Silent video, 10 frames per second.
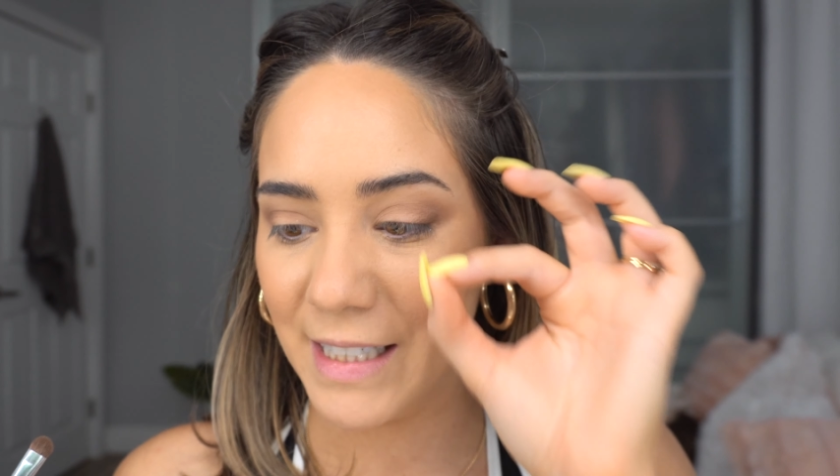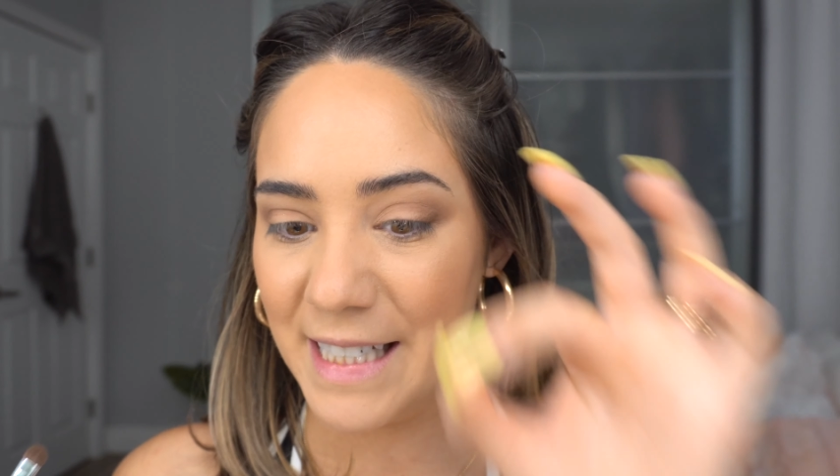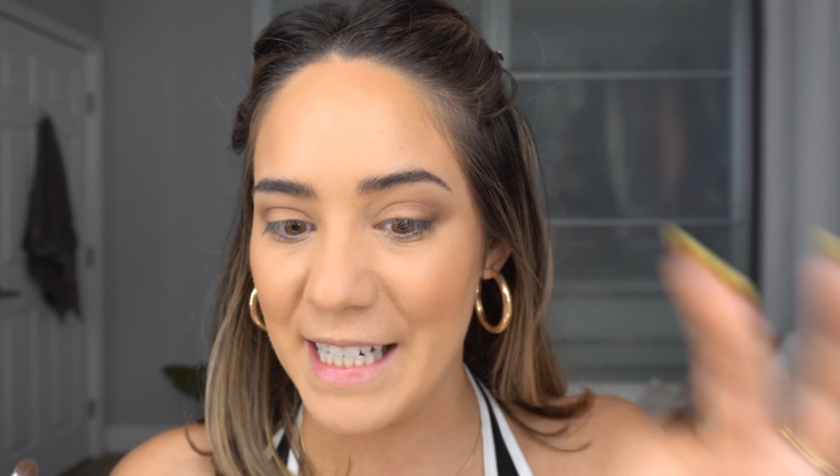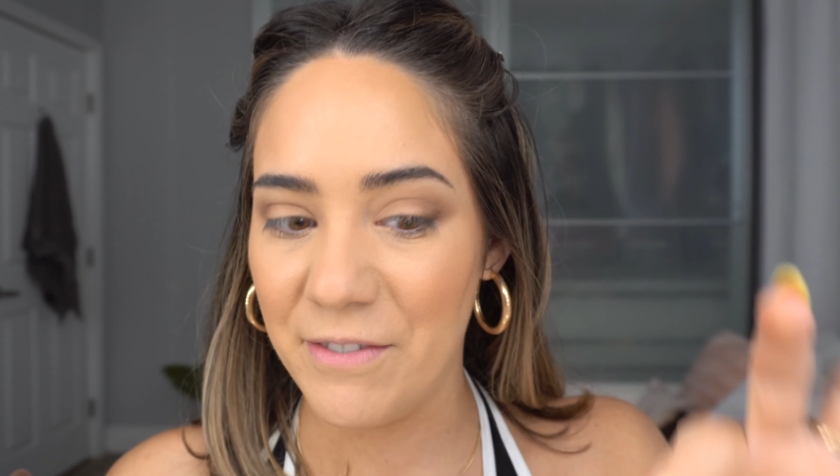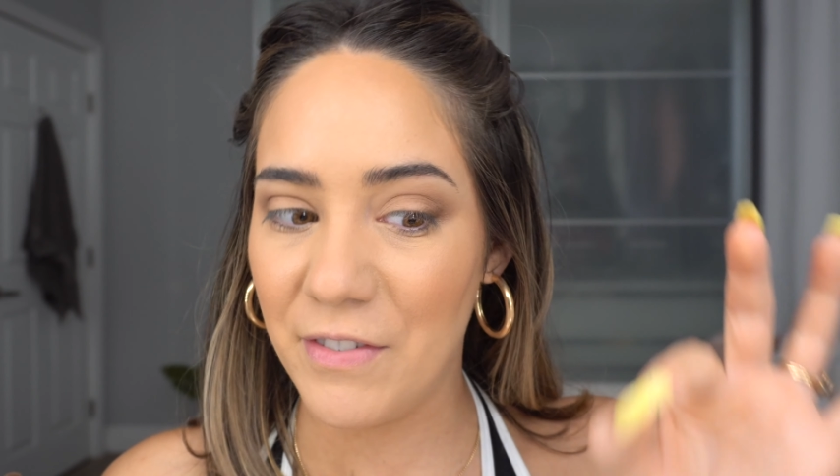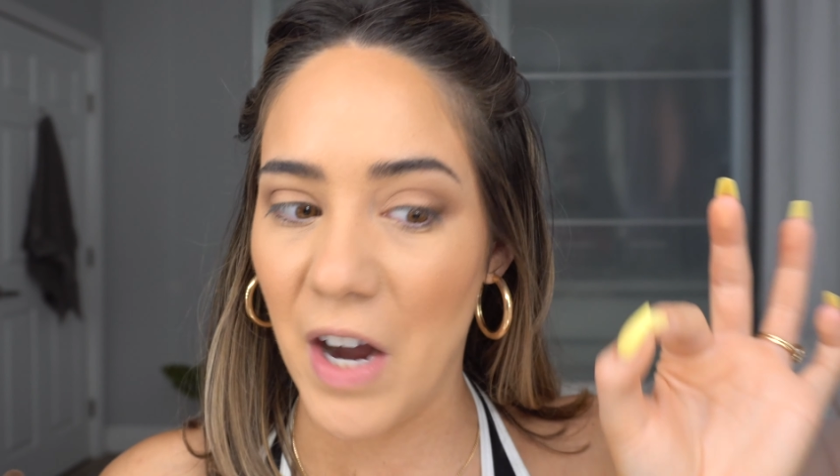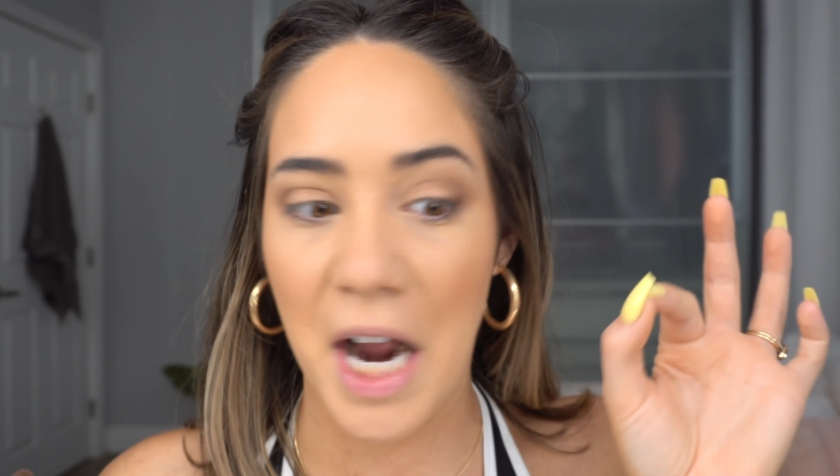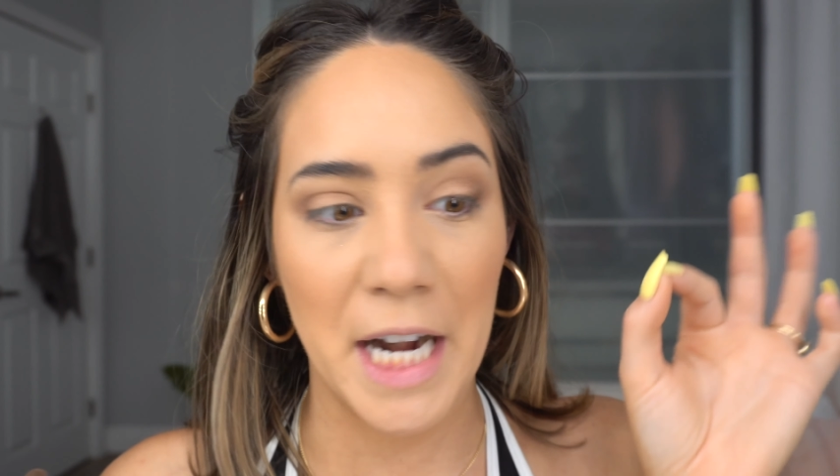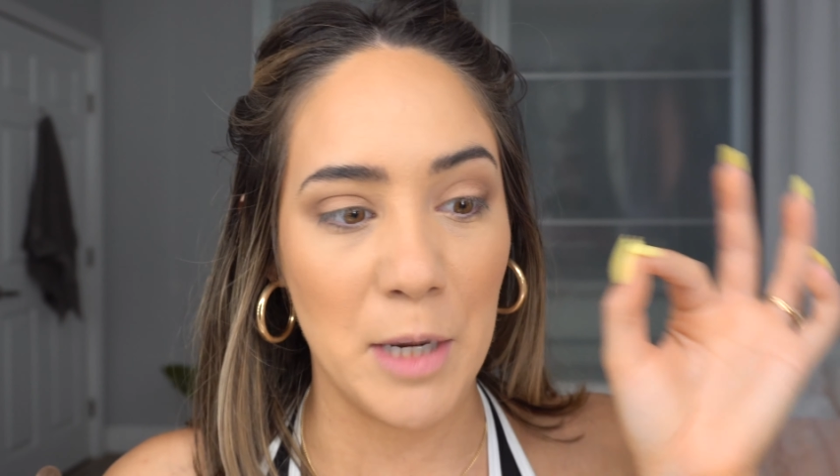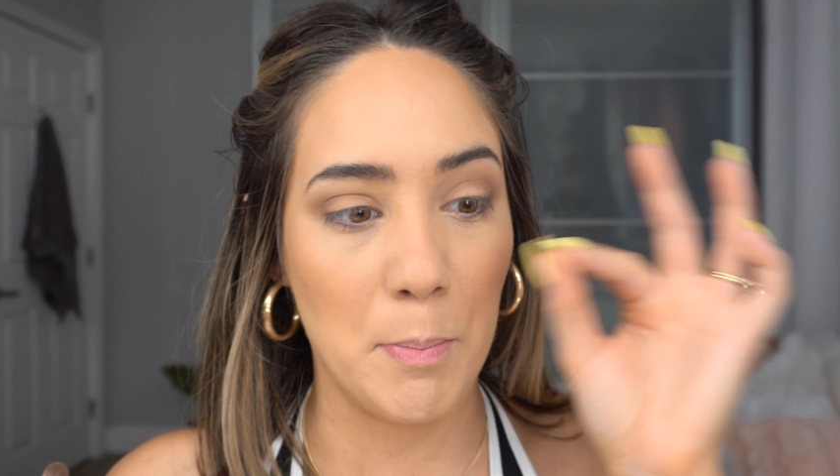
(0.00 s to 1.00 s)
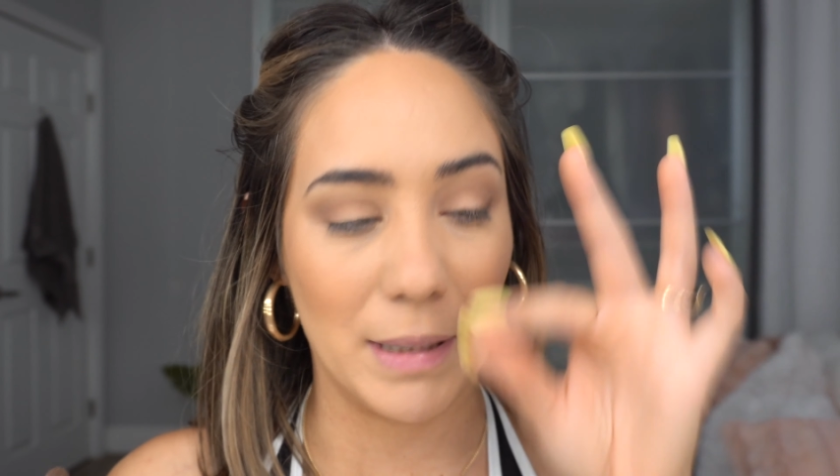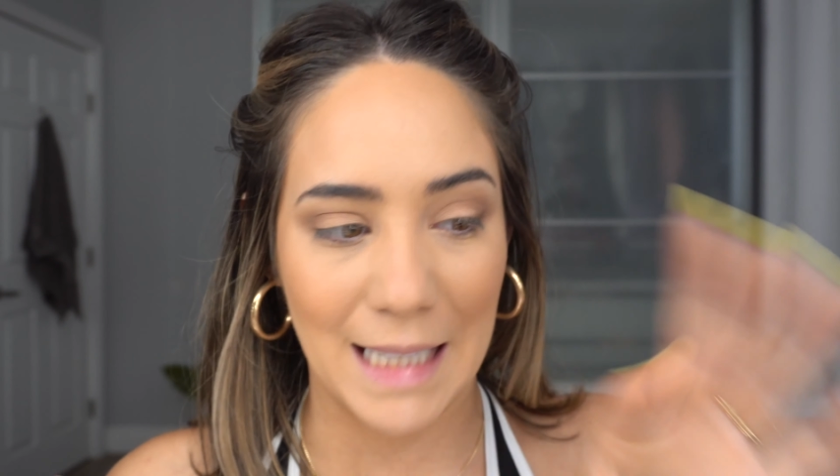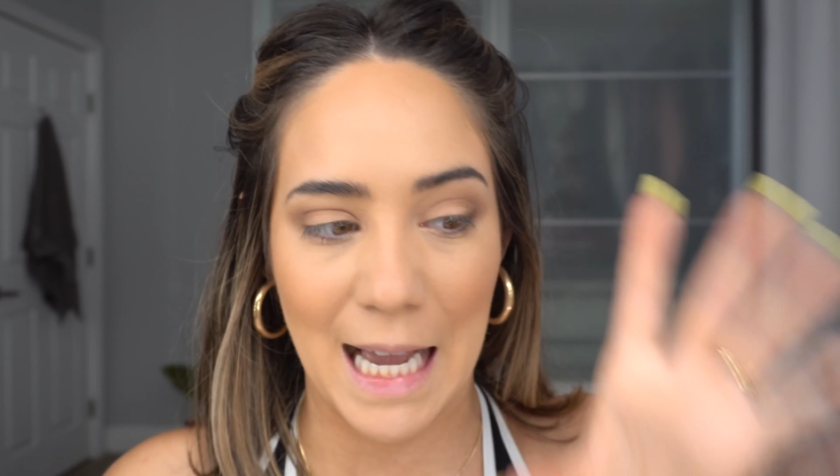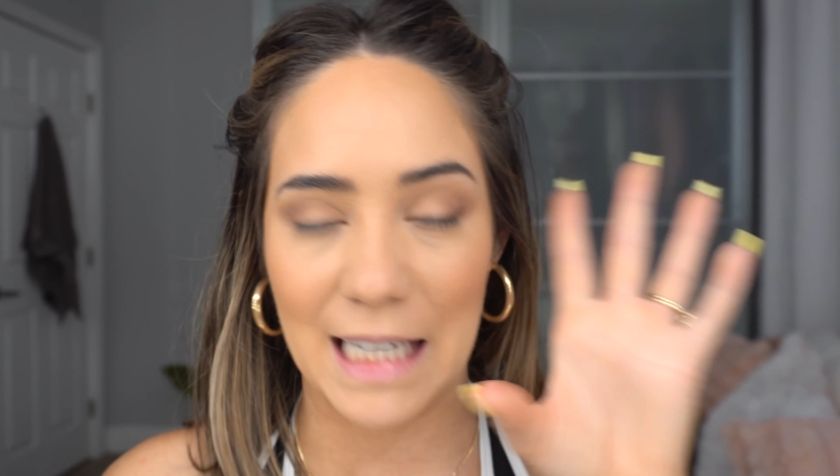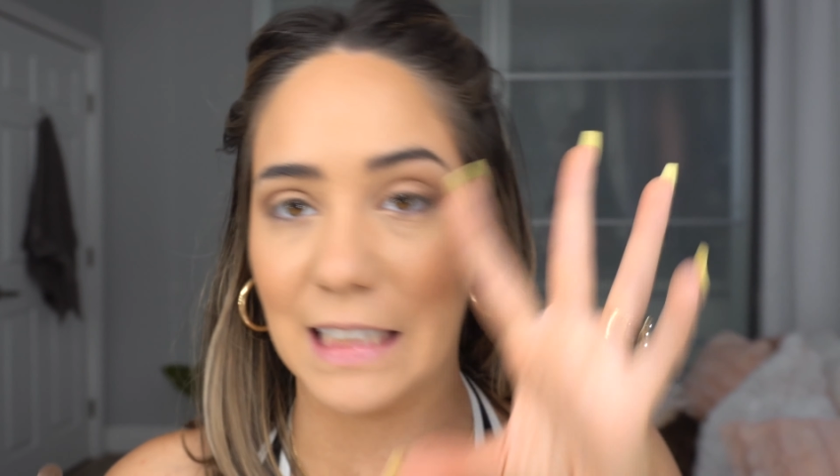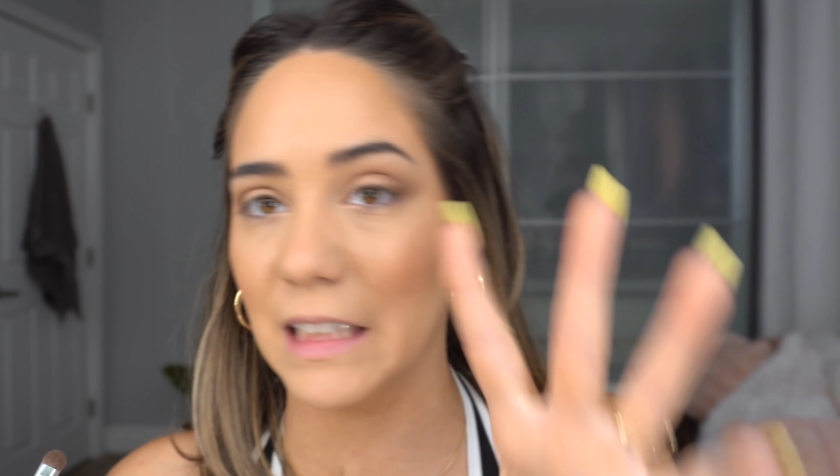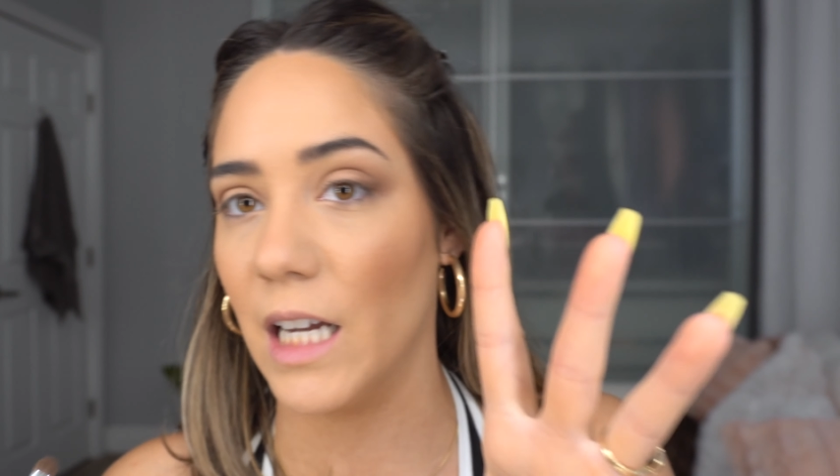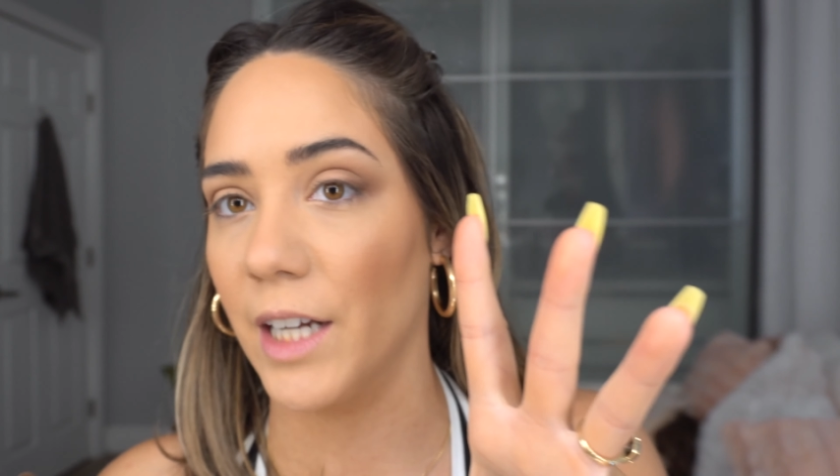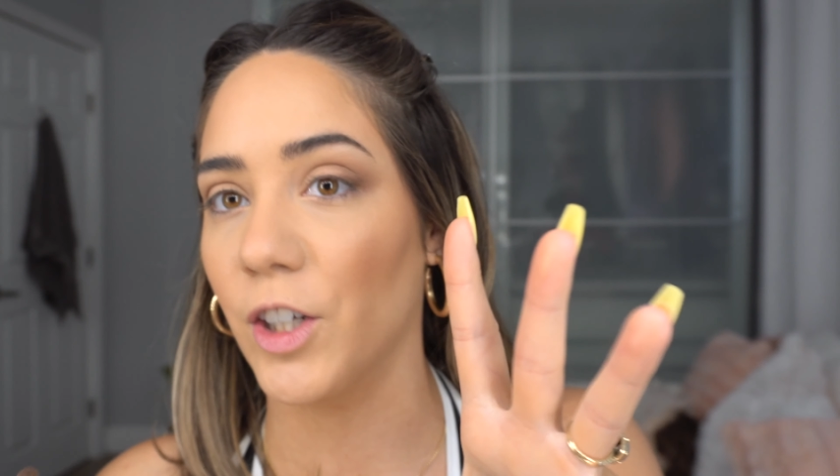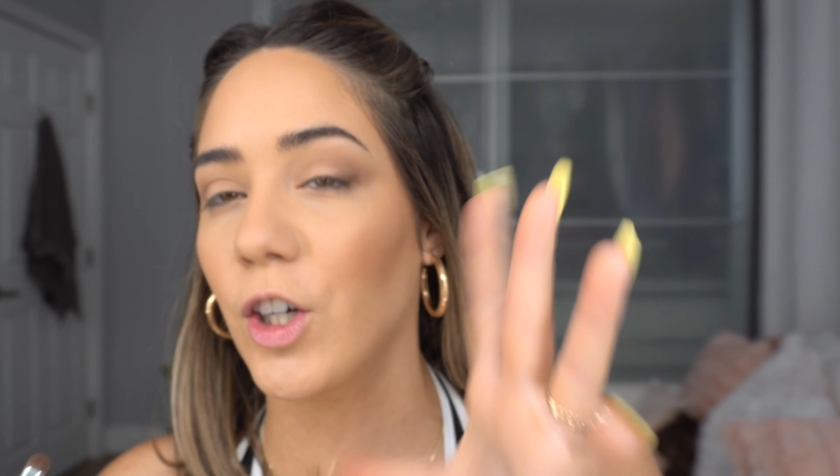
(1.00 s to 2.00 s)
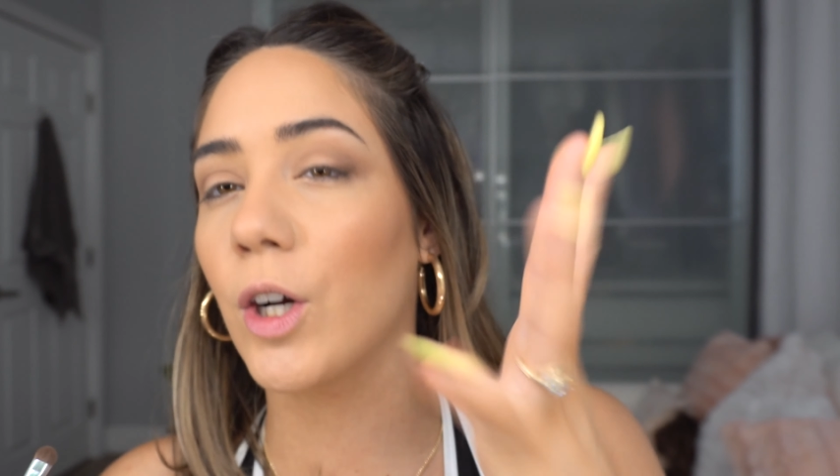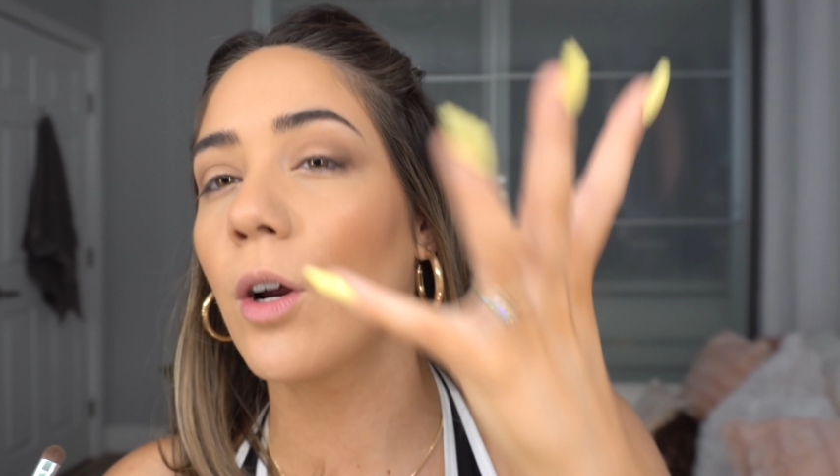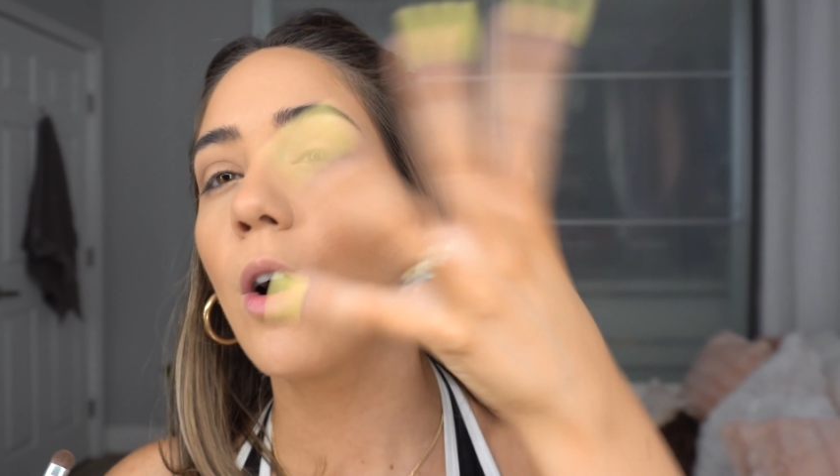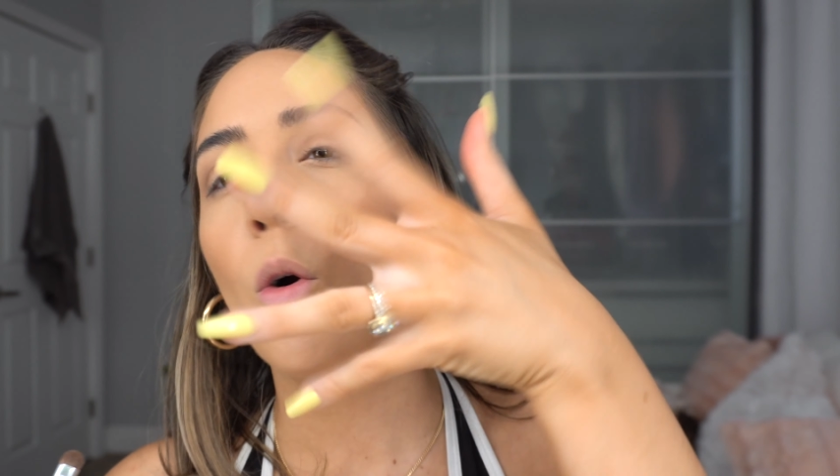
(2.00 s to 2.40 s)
defined black liner